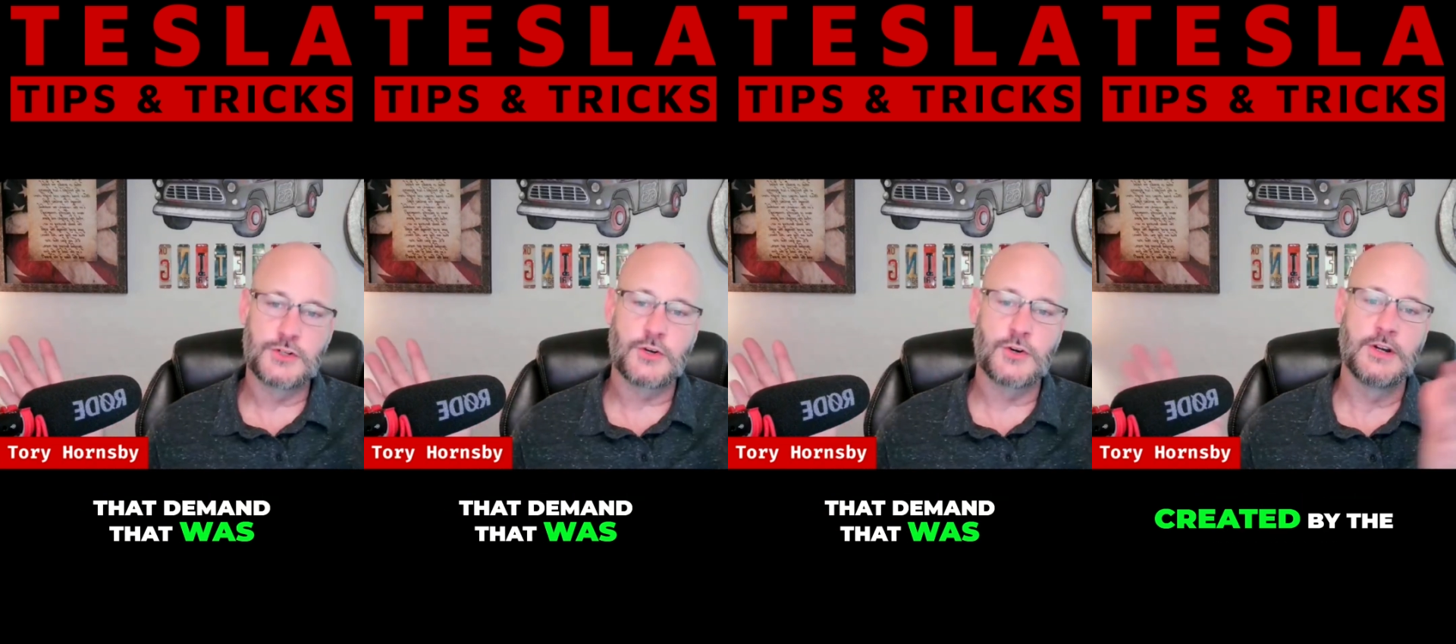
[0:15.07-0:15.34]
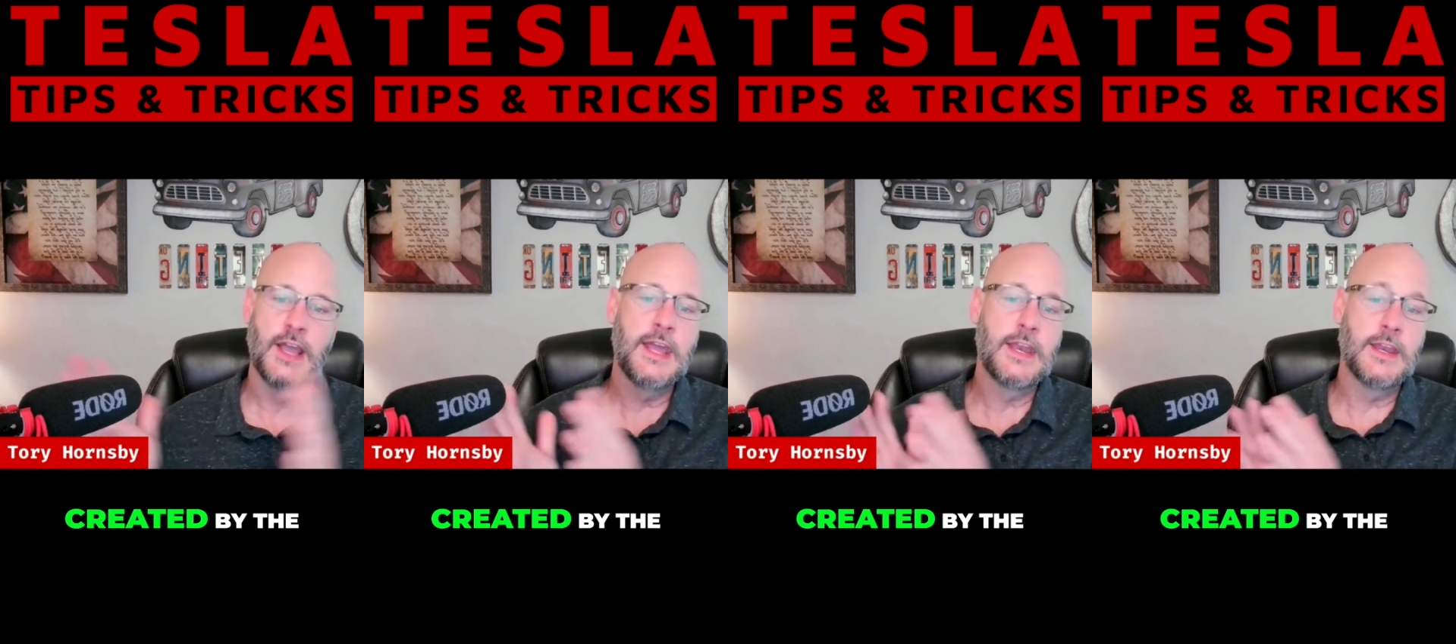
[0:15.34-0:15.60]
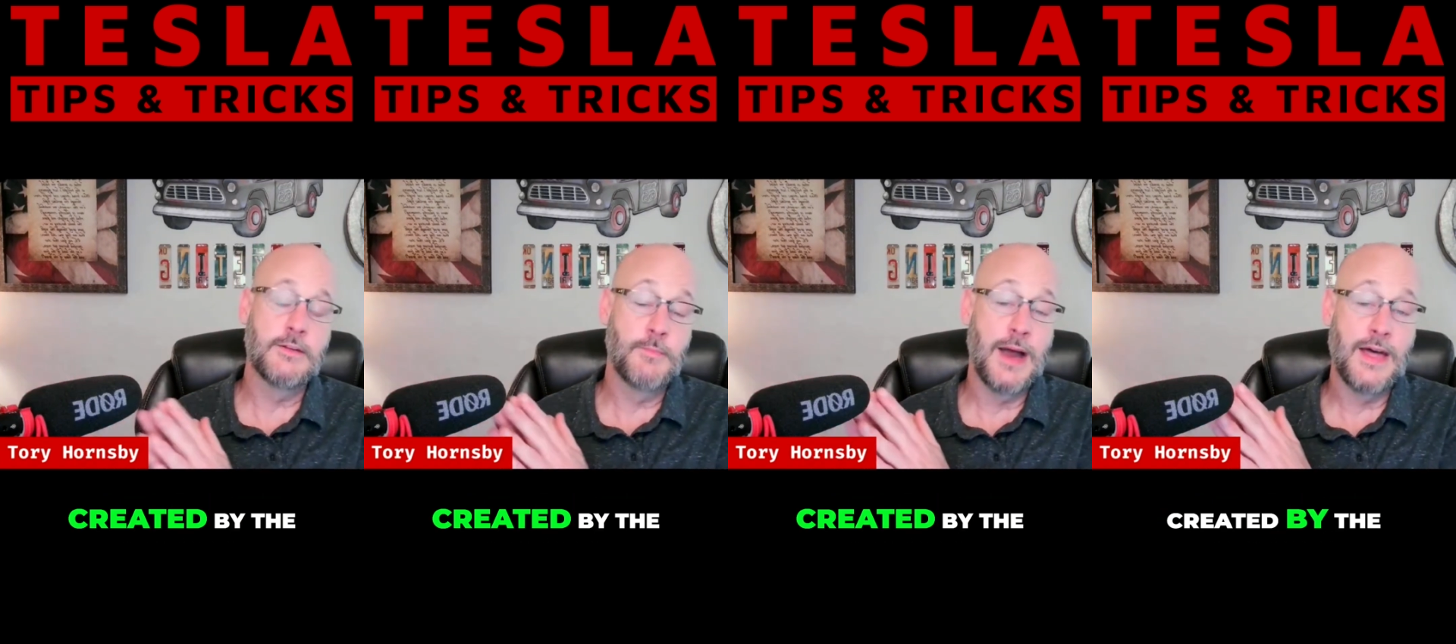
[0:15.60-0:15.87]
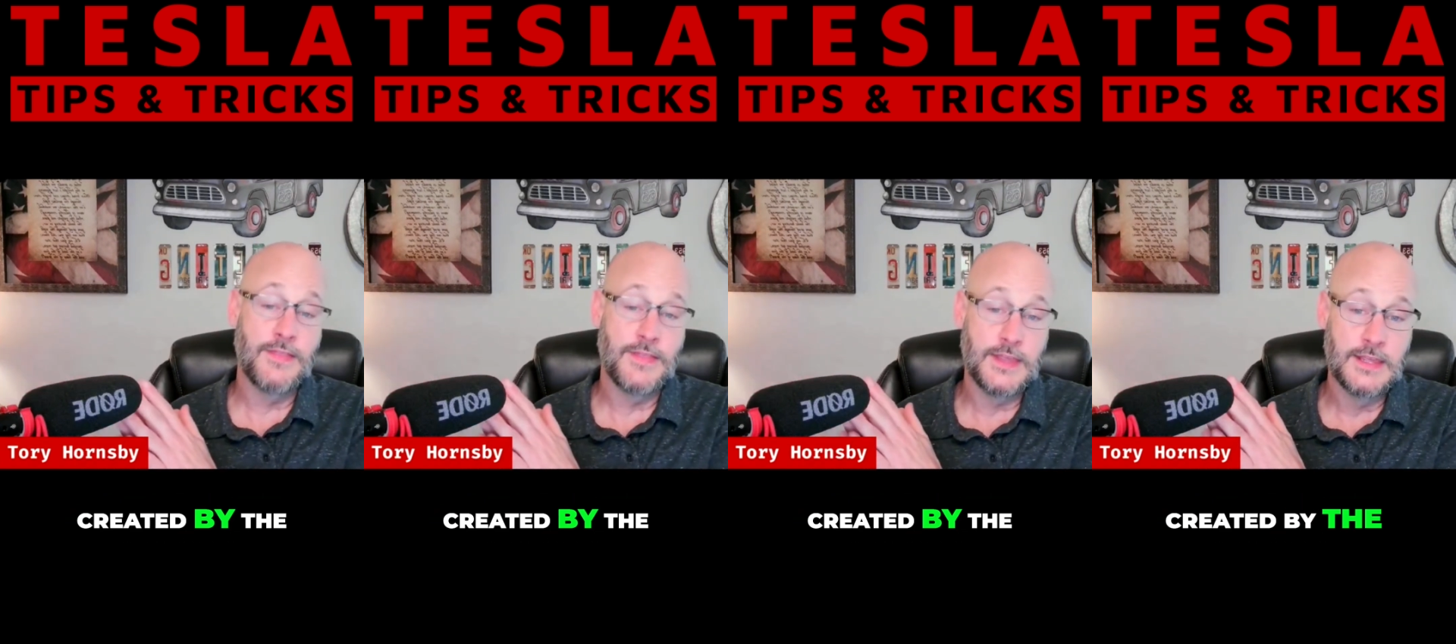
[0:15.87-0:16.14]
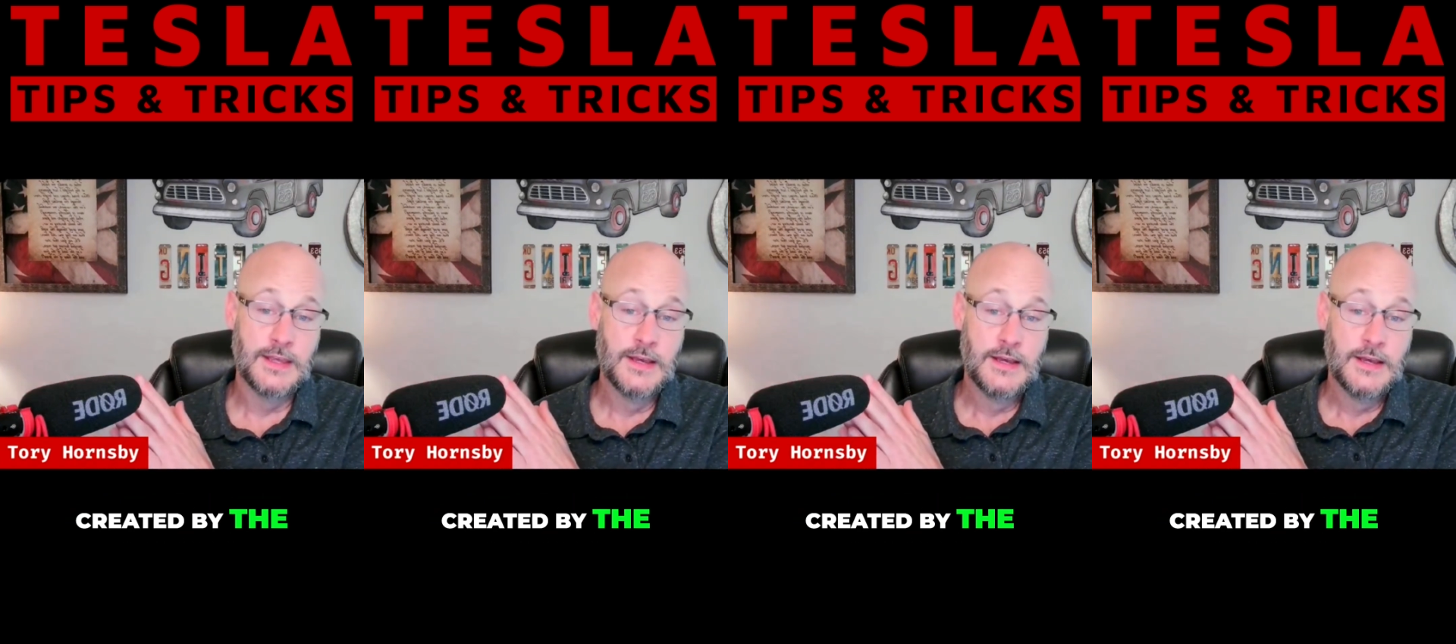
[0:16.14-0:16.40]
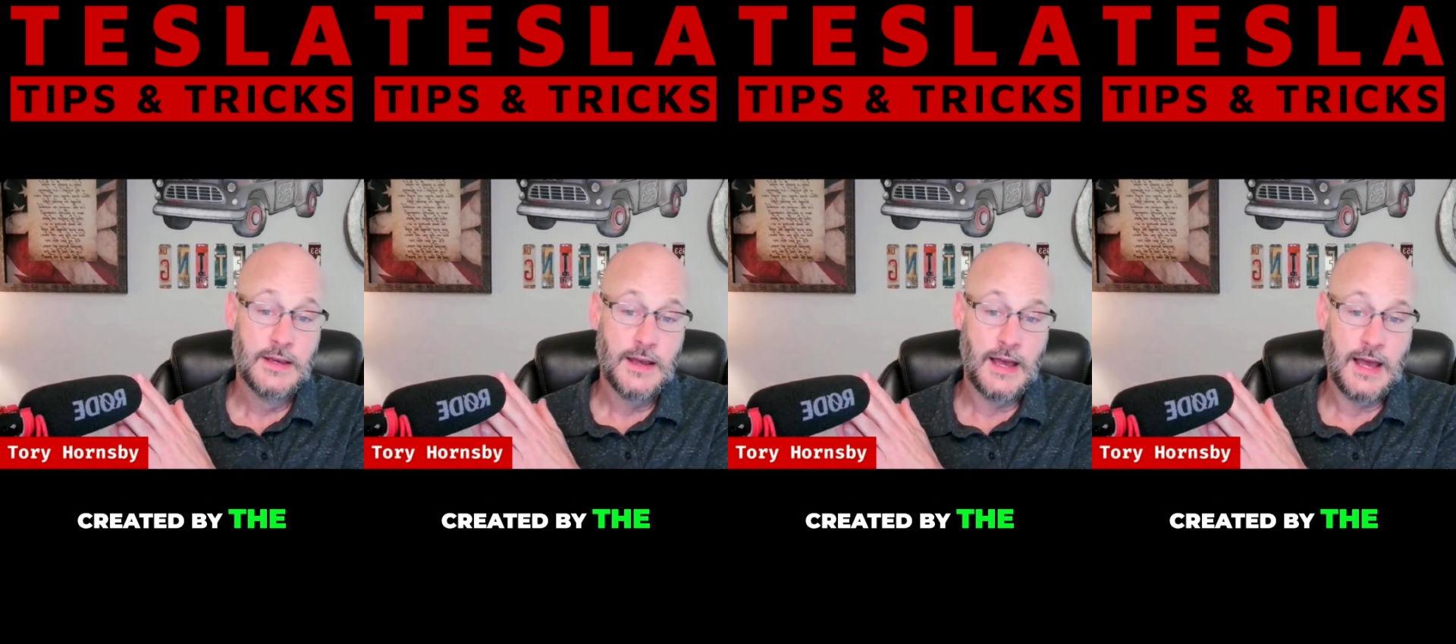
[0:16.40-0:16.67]
created by the
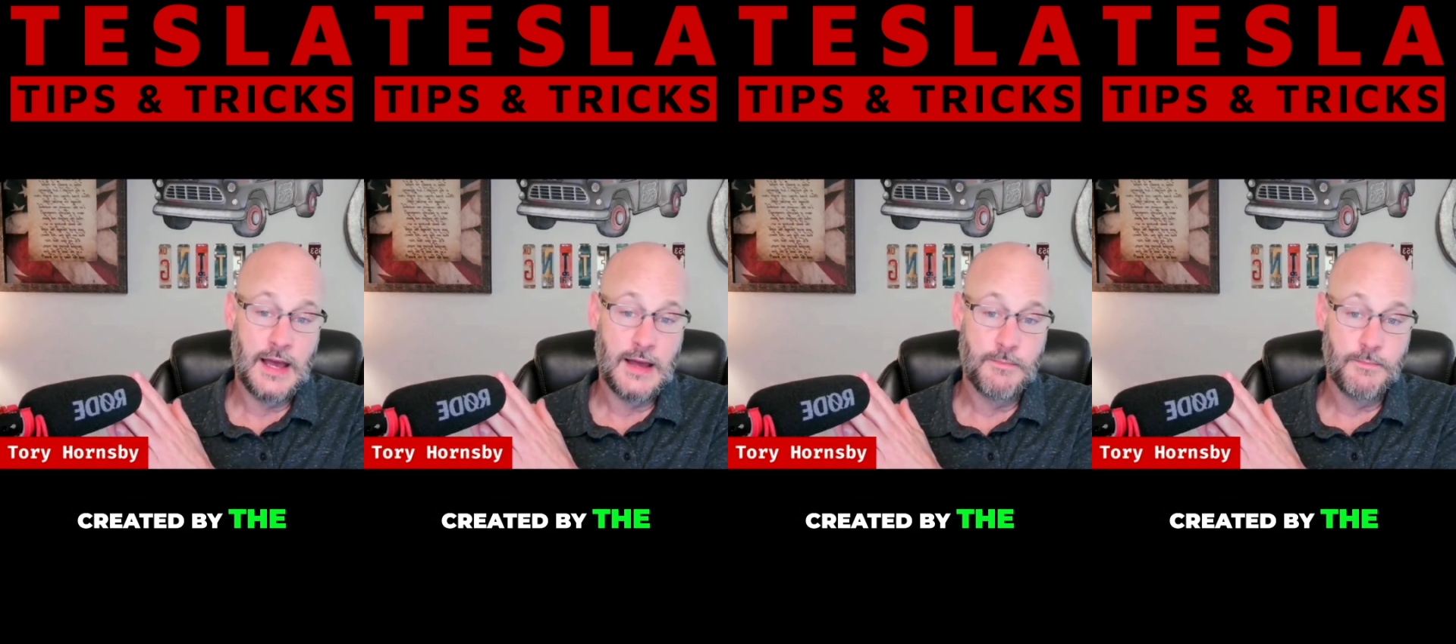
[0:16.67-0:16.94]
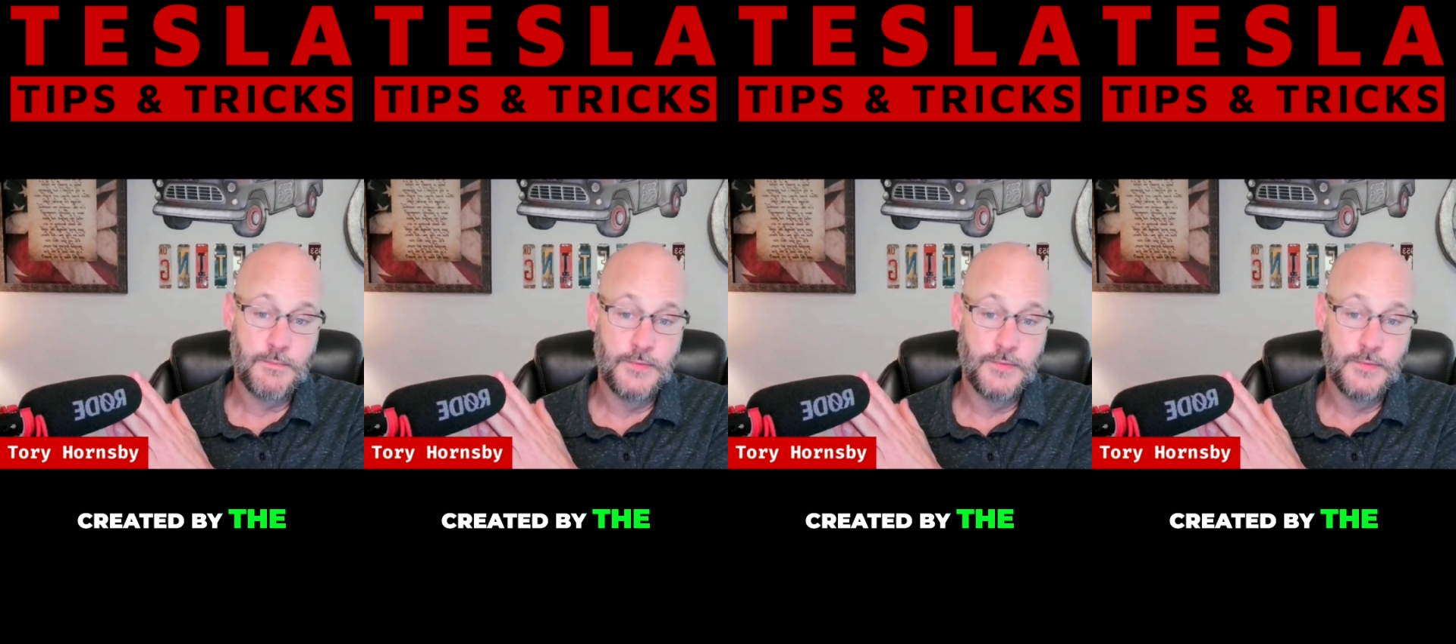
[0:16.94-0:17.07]
uh,